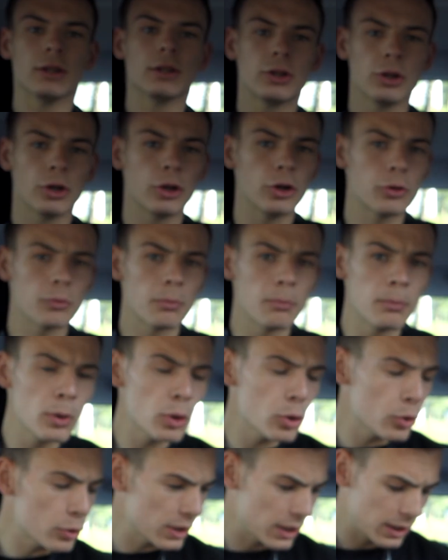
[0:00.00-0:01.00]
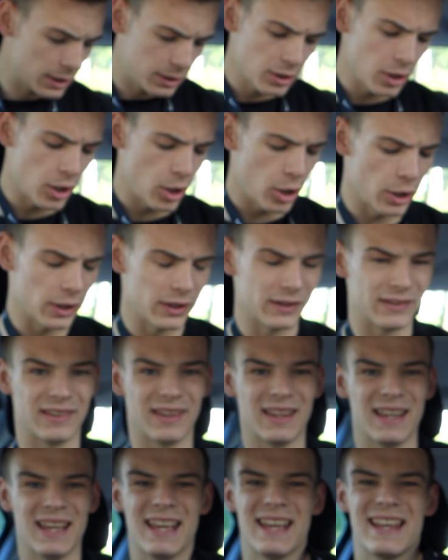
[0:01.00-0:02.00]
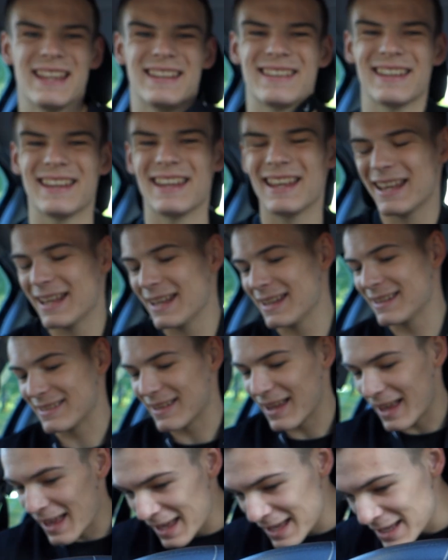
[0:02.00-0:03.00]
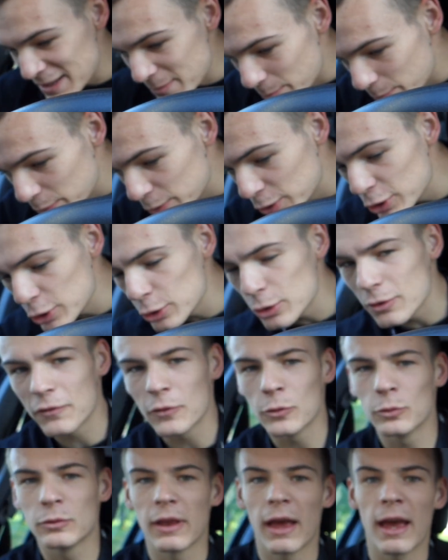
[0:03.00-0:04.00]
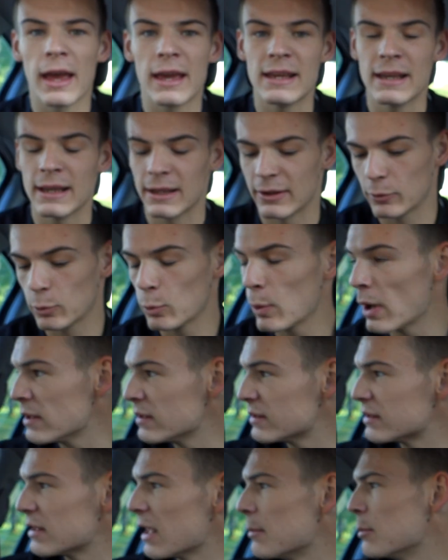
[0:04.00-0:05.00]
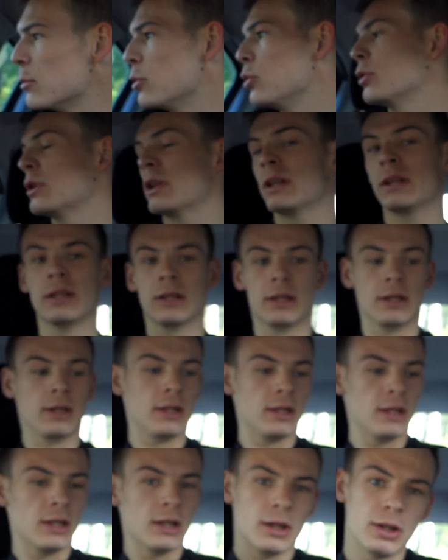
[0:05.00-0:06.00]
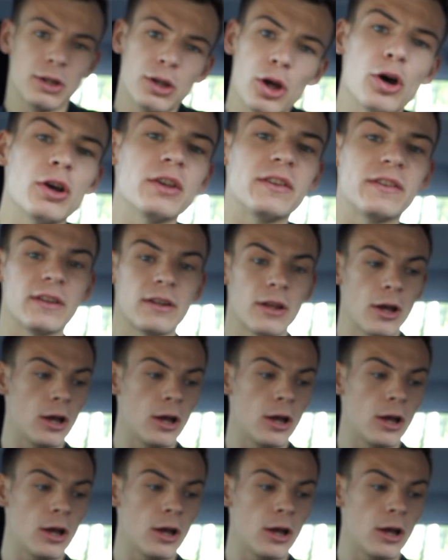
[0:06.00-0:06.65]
Good morning, guys. It is a beautiful day. It's Wednesday morning, nice and